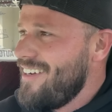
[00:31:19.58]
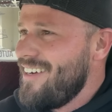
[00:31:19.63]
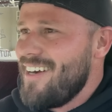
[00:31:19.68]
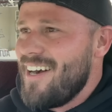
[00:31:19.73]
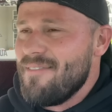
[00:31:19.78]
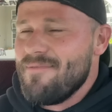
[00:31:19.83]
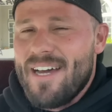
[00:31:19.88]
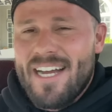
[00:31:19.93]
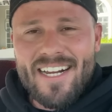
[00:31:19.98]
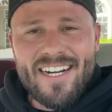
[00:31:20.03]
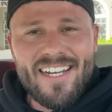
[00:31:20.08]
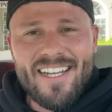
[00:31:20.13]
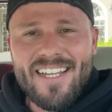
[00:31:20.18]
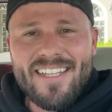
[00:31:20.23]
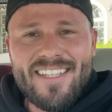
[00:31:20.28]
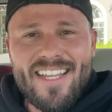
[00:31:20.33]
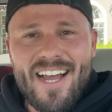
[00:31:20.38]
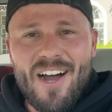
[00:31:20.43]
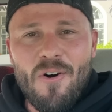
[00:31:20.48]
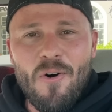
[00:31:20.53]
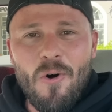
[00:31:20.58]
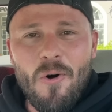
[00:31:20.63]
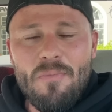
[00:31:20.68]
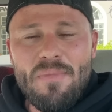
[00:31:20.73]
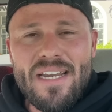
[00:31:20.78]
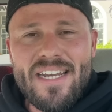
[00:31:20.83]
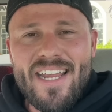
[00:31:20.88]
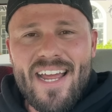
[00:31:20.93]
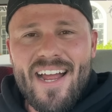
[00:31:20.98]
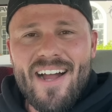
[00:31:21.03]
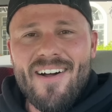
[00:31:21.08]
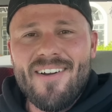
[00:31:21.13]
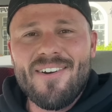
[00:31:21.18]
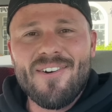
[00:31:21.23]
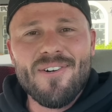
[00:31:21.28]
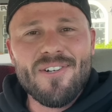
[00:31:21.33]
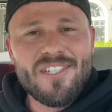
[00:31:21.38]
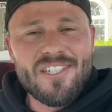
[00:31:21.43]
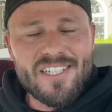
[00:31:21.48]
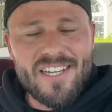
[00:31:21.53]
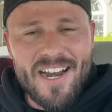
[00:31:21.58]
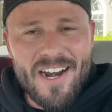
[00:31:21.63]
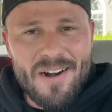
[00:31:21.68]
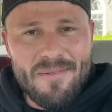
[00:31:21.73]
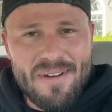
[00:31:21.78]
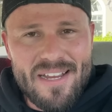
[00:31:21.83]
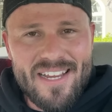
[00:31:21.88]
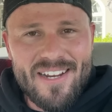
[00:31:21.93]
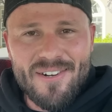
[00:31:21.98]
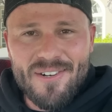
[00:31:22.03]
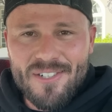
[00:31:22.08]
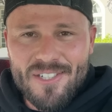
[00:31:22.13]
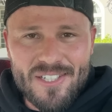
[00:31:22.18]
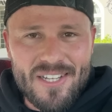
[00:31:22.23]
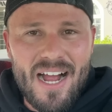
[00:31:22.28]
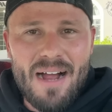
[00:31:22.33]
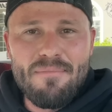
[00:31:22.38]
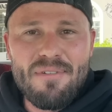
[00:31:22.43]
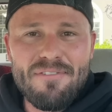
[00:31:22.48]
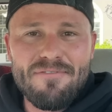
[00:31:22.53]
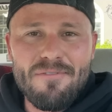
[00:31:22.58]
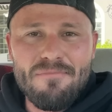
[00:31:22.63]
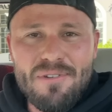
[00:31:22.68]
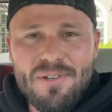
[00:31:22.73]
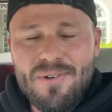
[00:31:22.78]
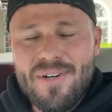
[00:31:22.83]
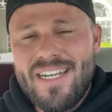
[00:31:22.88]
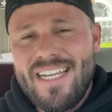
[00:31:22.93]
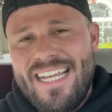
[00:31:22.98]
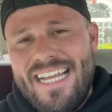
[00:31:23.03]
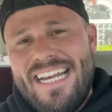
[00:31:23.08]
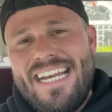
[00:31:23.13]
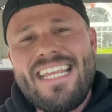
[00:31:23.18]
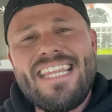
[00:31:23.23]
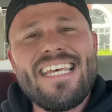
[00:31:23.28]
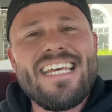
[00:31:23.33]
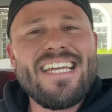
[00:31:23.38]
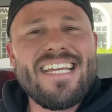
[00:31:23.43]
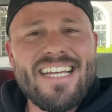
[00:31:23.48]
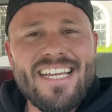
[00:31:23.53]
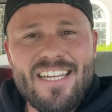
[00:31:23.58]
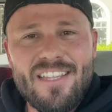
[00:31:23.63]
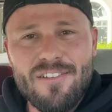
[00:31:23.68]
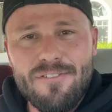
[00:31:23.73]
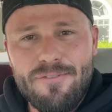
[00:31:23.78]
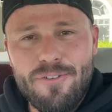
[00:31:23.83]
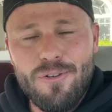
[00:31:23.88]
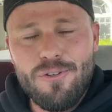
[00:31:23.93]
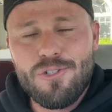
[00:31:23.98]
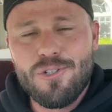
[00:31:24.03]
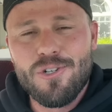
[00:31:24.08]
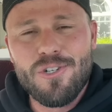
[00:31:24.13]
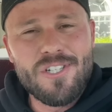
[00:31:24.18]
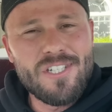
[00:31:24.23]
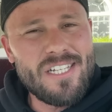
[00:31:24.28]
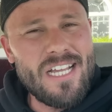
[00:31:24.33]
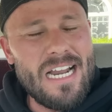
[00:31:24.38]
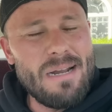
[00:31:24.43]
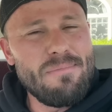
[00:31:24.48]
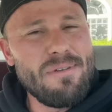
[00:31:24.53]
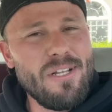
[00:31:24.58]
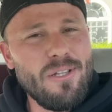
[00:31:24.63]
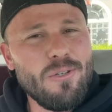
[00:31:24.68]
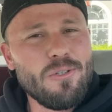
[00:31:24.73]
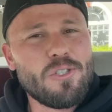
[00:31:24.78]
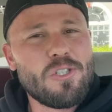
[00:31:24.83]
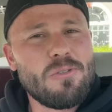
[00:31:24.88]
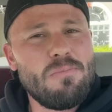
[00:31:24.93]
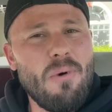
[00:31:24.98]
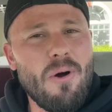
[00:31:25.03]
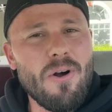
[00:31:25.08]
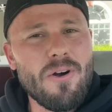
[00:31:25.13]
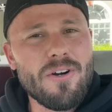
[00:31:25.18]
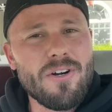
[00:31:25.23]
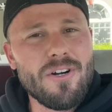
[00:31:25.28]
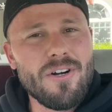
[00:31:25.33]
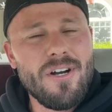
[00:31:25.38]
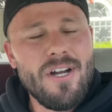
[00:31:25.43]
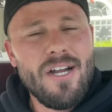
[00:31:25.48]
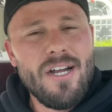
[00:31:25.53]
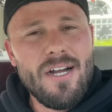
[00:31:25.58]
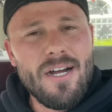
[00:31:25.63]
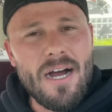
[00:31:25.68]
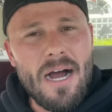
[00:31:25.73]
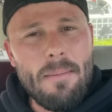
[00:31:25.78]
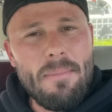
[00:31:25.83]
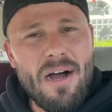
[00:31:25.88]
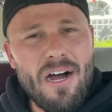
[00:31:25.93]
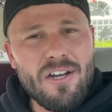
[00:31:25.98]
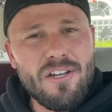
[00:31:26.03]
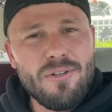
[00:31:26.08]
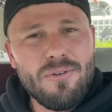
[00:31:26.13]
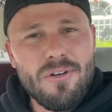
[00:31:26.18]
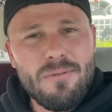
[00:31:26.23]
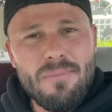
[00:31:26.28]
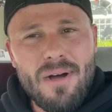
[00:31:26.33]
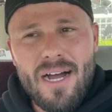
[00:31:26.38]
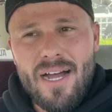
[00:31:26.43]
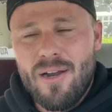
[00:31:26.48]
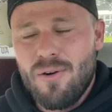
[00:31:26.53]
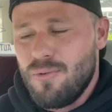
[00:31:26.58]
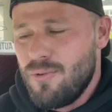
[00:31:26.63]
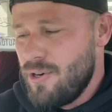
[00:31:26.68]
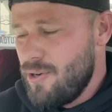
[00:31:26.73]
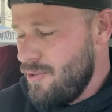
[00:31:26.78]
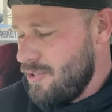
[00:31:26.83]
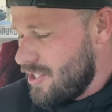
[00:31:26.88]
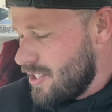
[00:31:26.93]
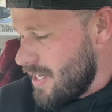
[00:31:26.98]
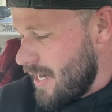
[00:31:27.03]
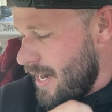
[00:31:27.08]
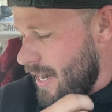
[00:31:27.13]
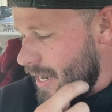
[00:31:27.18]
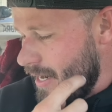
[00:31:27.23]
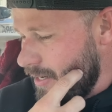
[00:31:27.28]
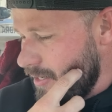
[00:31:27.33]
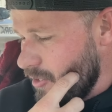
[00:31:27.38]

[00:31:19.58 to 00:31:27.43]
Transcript: I'm not gonna let that hold me down or scare me or stop me from doing anything in the future. Just got to be a little smarter about doing my roadside